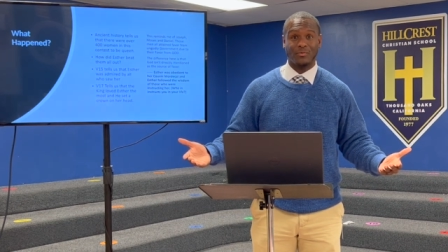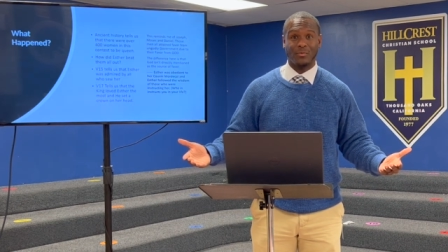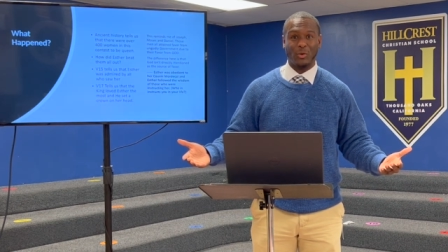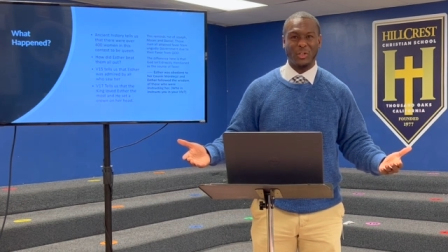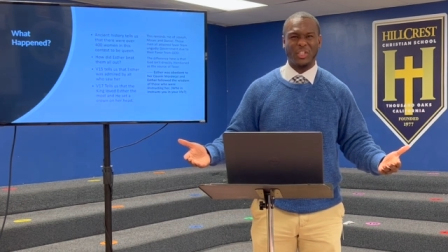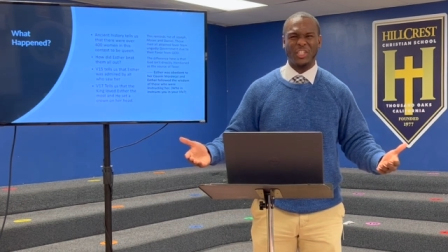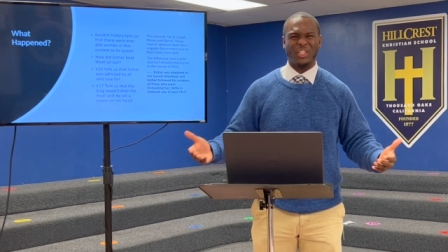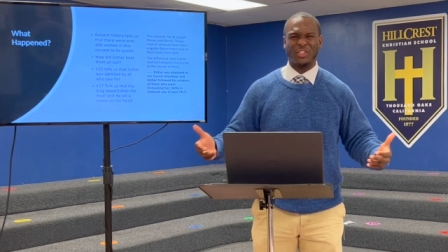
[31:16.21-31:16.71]

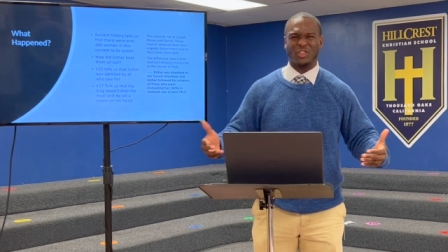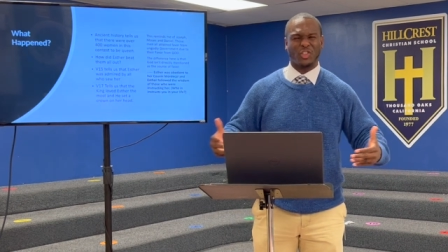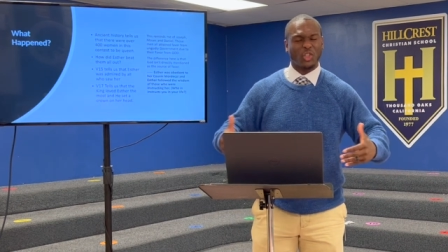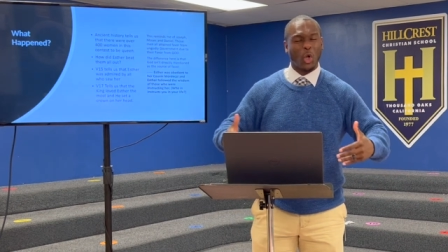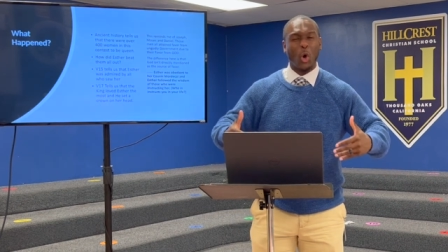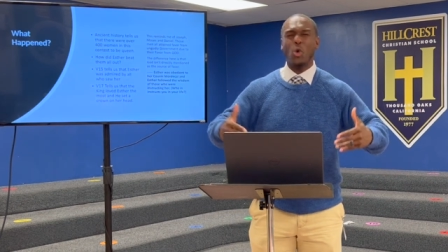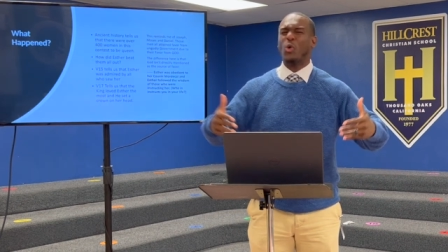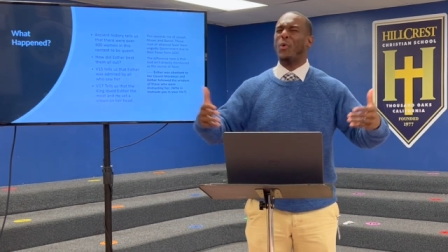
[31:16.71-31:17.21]
was she just
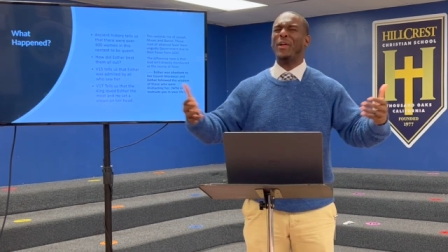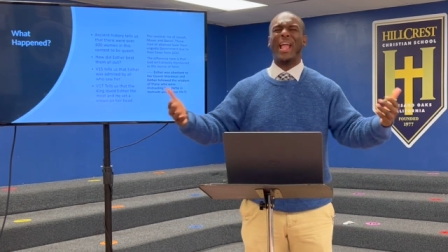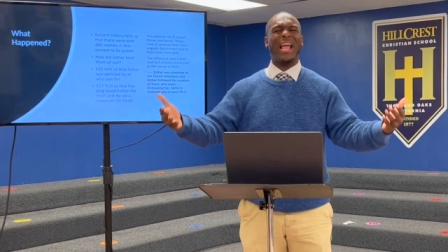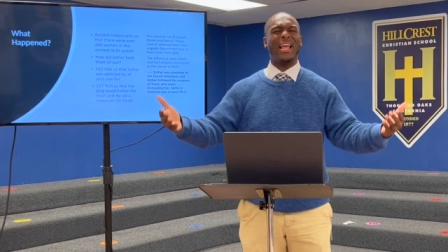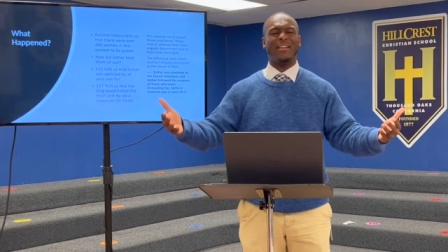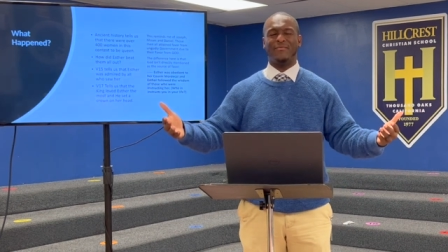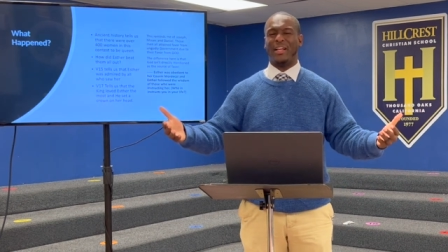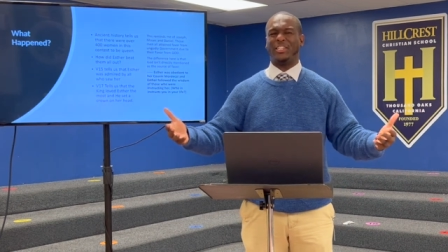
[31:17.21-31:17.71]
so
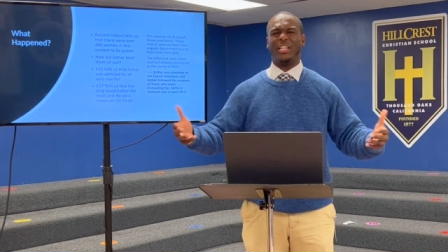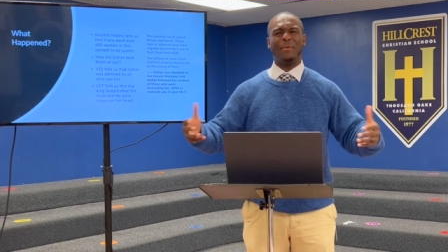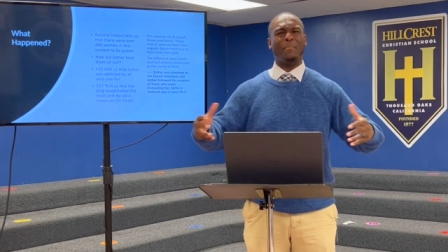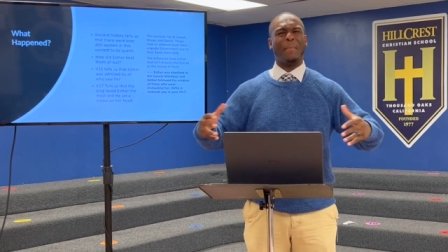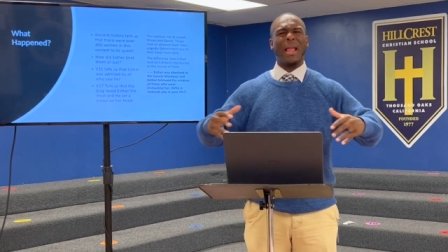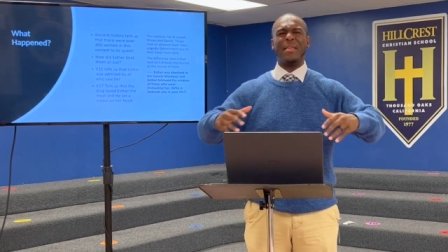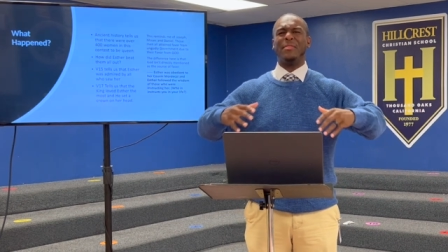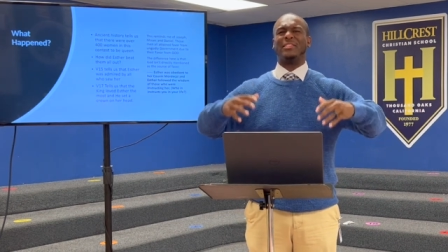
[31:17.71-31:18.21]
creative that she
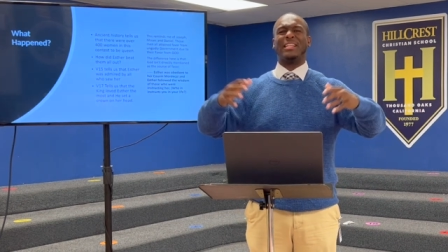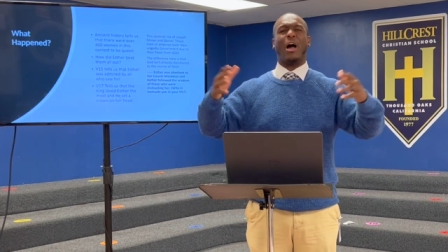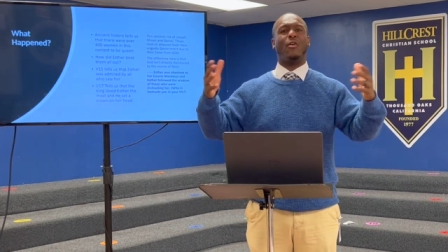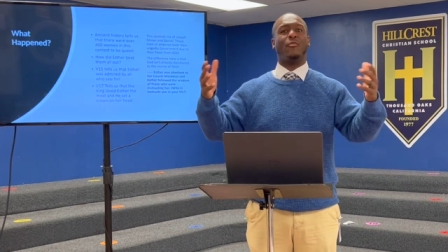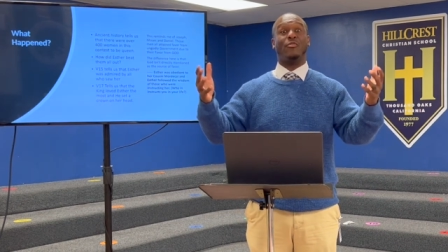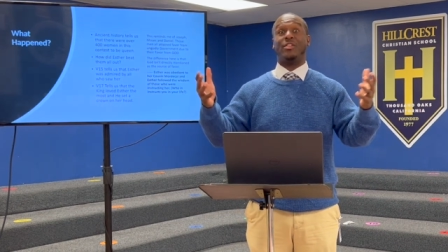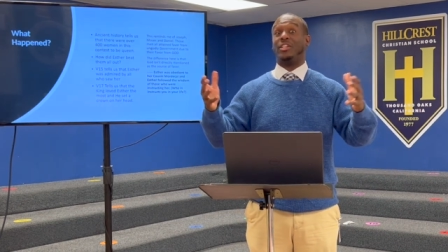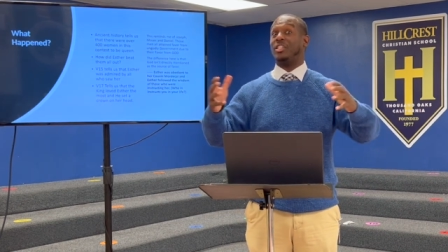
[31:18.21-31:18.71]
made this
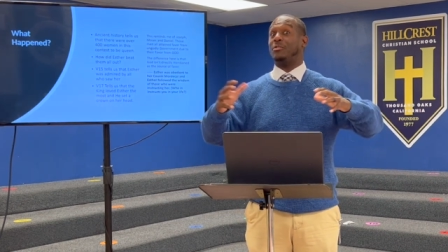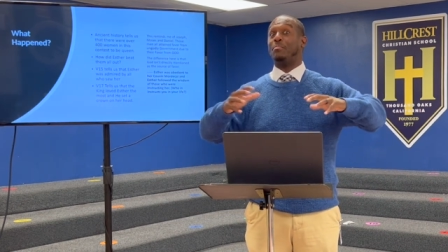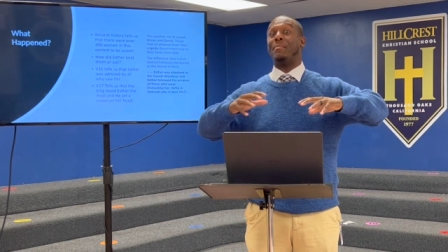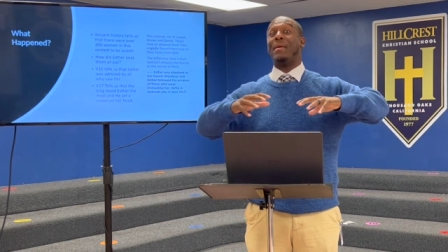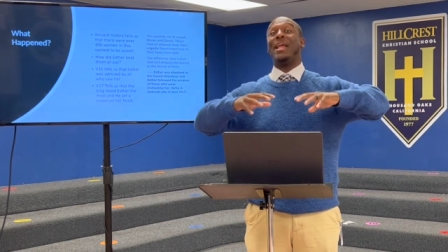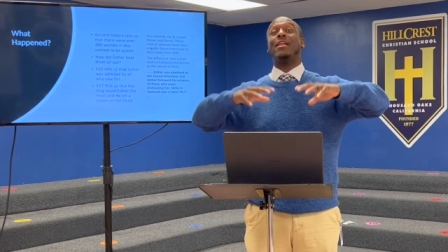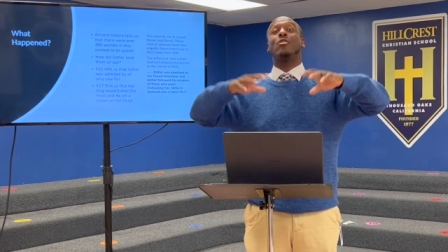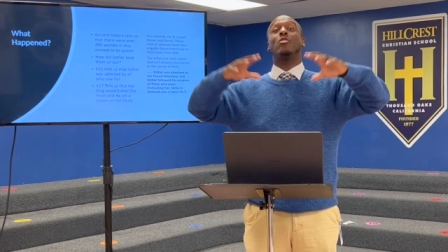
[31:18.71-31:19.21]
outfit that just
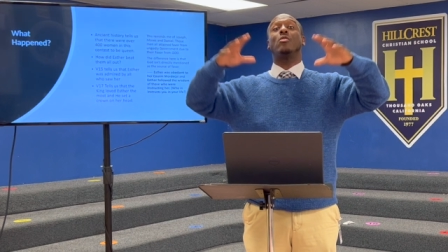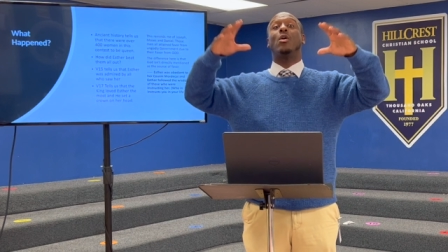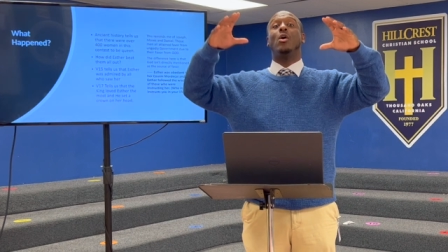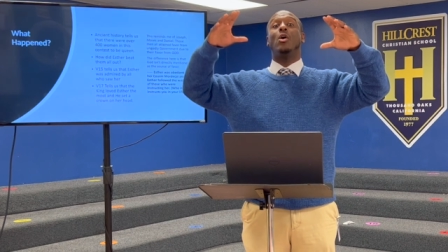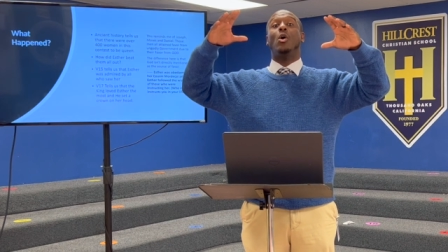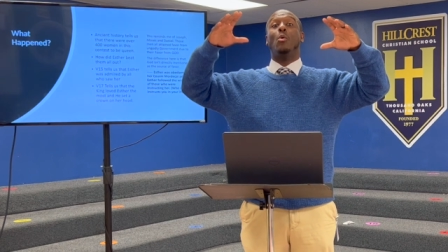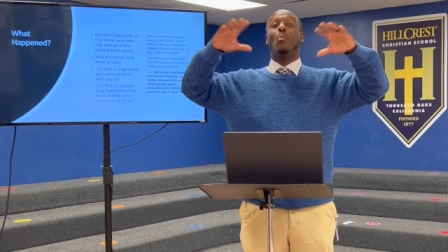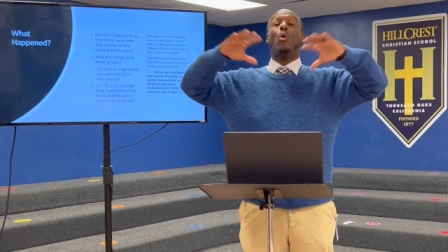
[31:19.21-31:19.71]
made her
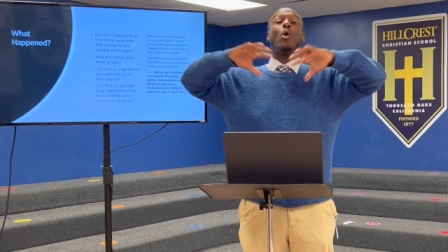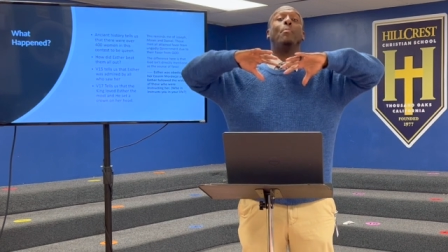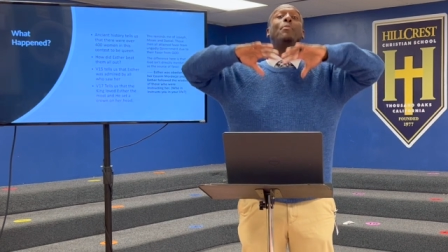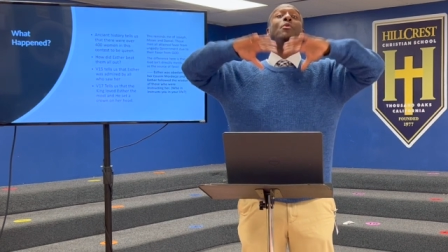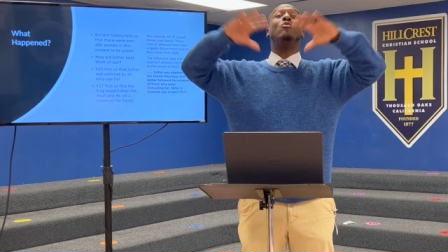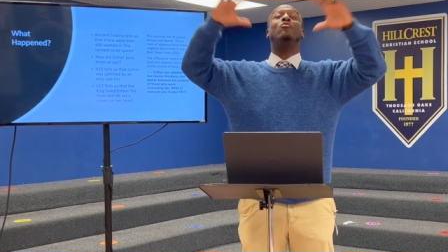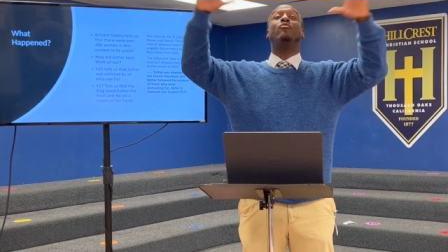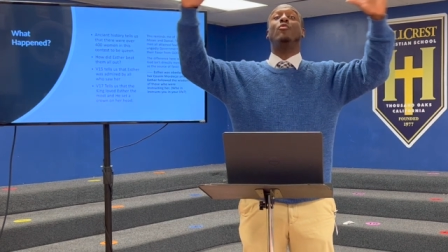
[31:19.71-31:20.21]
more
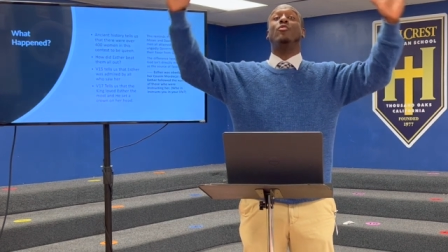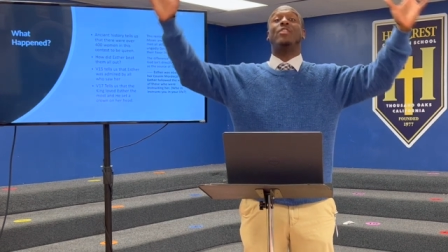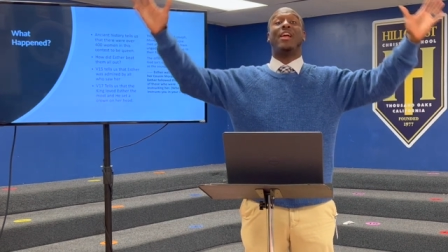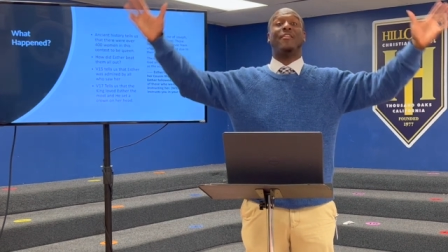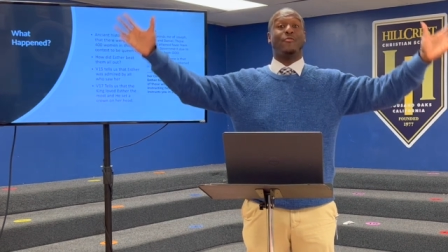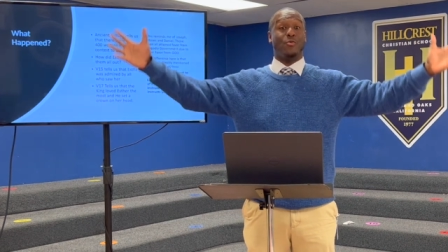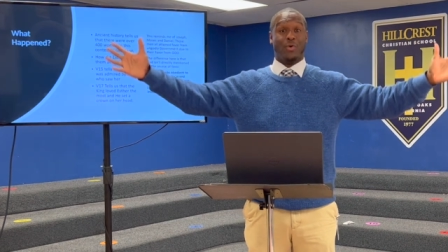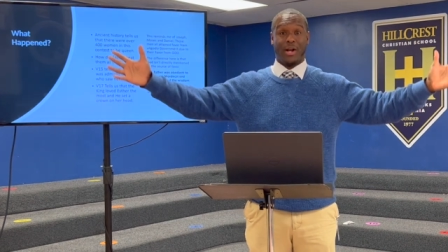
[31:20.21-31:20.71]
beautiful than
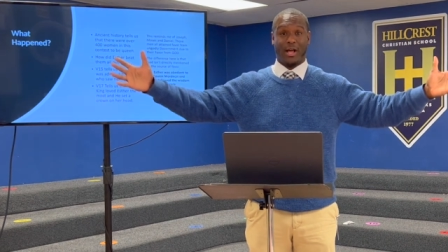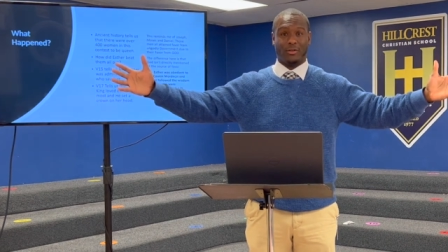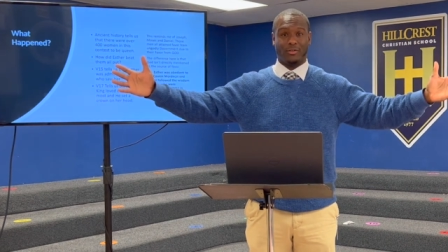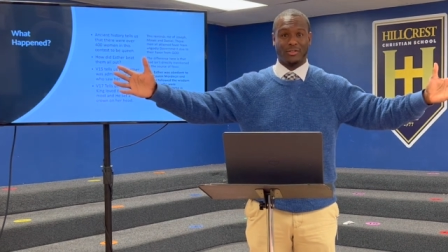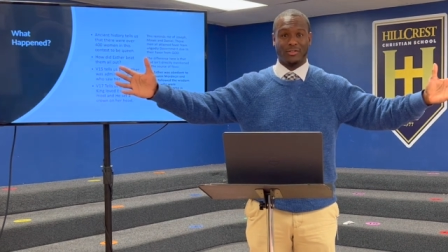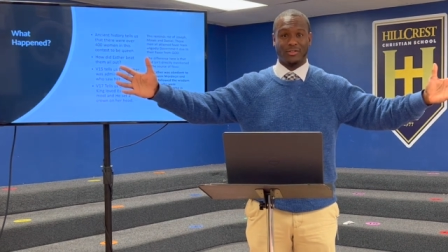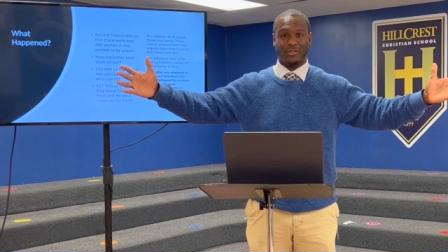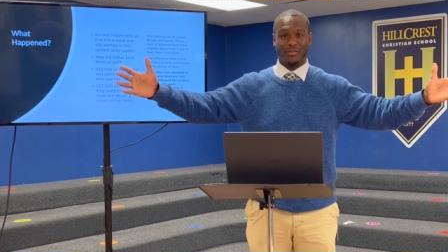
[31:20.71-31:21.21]
everyone
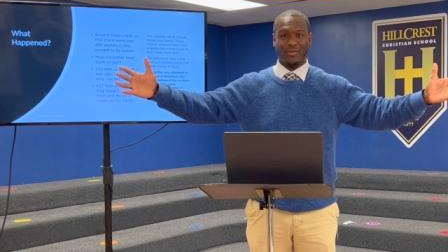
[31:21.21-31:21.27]
else,